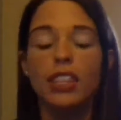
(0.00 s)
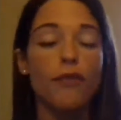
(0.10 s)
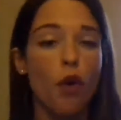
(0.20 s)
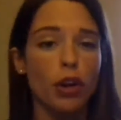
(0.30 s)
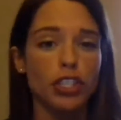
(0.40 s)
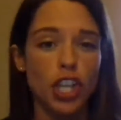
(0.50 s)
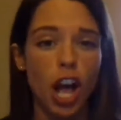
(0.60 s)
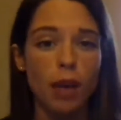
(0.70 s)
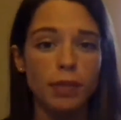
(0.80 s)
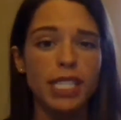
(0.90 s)
the 4
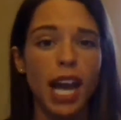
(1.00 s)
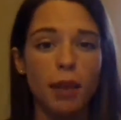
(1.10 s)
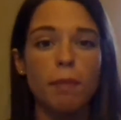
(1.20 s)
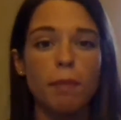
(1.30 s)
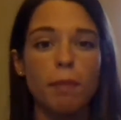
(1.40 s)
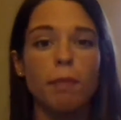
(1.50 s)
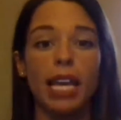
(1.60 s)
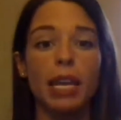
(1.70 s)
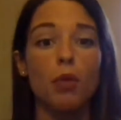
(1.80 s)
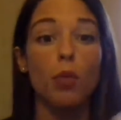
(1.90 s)
jobs done
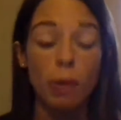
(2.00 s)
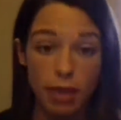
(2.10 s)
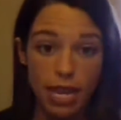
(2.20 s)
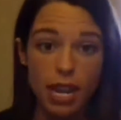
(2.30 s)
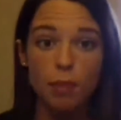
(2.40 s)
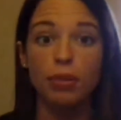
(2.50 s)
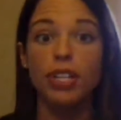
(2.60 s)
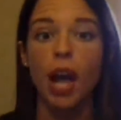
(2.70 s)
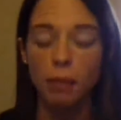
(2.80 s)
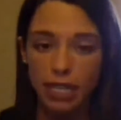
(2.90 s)
by women
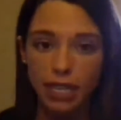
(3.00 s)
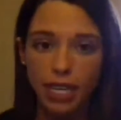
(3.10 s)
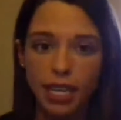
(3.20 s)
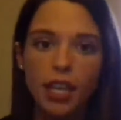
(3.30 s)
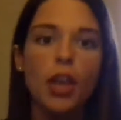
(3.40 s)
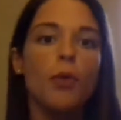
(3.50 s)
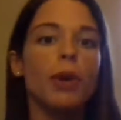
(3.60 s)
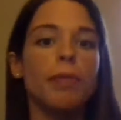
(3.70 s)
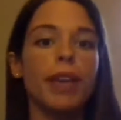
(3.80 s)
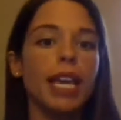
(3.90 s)
predominantly
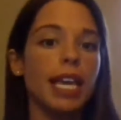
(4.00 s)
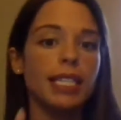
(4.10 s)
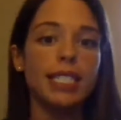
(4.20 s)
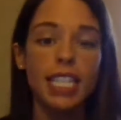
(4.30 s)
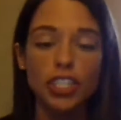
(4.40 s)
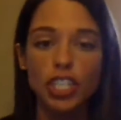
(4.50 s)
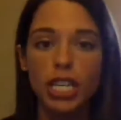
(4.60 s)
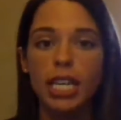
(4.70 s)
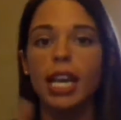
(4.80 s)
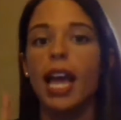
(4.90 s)
would be
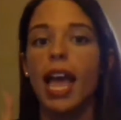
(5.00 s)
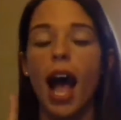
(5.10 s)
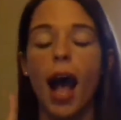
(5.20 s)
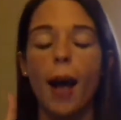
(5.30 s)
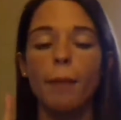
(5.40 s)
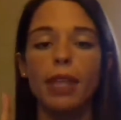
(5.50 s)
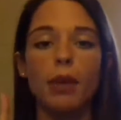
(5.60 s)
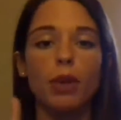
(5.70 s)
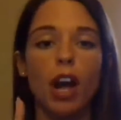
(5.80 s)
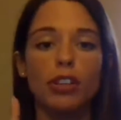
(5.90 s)
teaching.
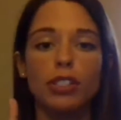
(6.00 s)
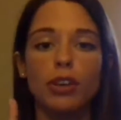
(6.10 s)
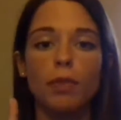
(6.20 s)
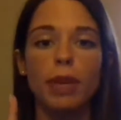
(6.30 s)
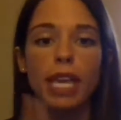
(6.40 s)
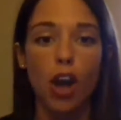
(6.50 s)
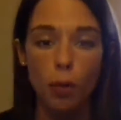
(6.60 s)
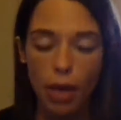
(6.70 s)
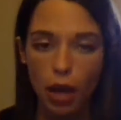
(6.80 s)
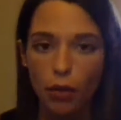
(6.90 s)
It would also
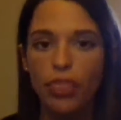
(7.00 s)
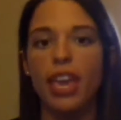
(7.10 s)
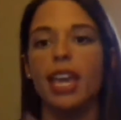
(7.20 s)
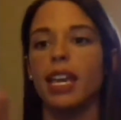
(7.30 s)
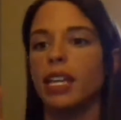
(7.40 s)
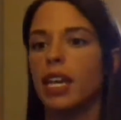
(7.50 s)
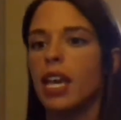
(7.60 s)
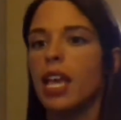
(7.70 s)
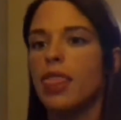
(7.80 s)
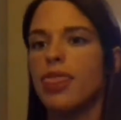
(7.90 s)
be home health
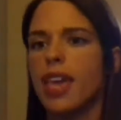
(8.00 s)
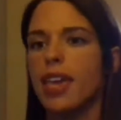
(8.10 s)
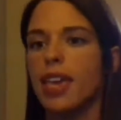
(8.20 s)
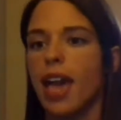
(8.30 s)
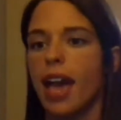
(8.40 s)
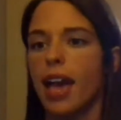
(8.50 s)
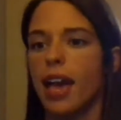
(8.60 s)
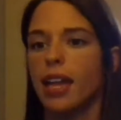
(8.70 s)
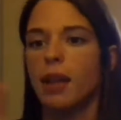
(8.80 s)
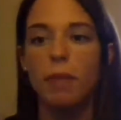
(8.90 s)
aid. They
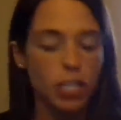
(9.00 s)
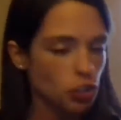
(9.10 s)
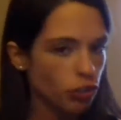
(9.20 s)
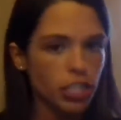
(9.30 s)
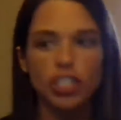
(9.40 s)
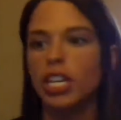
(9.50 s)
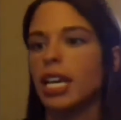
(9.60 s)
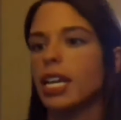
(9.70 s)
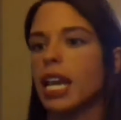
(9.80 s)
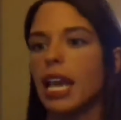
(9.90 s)
had
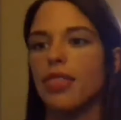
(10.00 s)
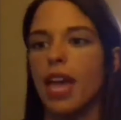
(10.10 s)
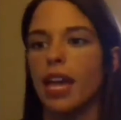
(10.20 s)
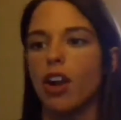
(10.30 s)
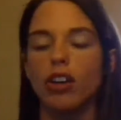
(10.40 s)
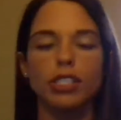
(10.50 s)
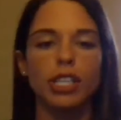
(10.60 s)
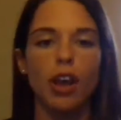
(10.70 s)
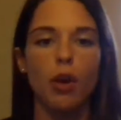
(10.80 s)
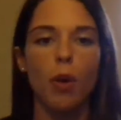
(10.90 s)
administration and then
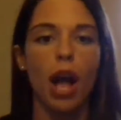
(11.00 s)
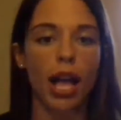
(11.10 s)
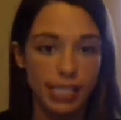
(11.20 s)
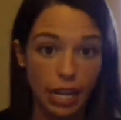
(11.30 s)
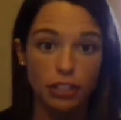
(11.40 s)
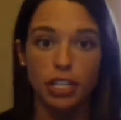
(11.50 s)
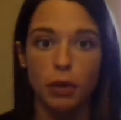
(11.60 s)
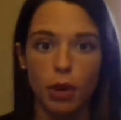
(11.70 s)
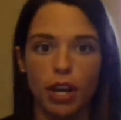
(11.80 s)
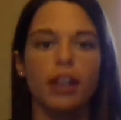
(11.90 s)
also
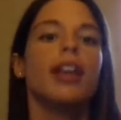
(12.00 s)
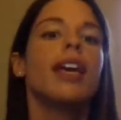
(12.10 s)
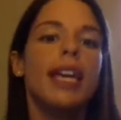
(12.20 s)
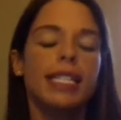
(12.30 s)
secretary work.